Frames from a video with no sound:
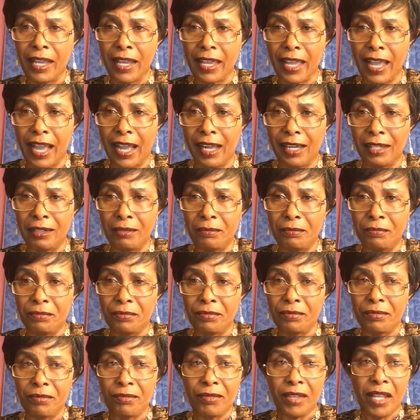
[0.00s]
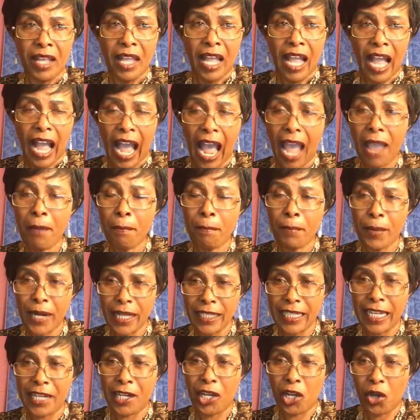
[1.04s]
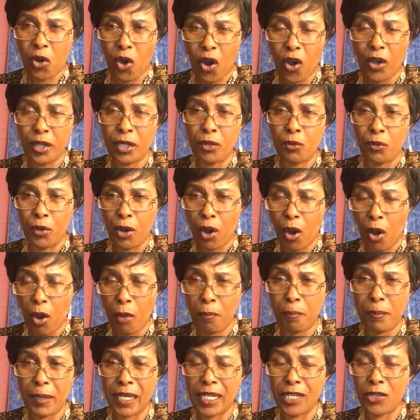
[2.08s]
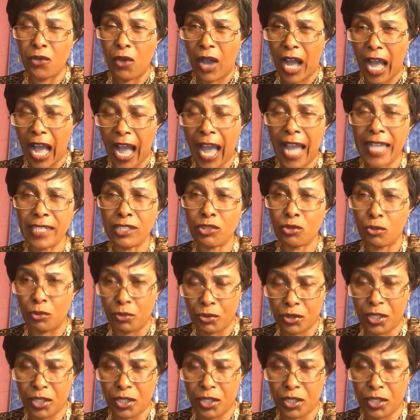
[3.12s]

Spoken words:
Yeah. I pray that God will open your eyes to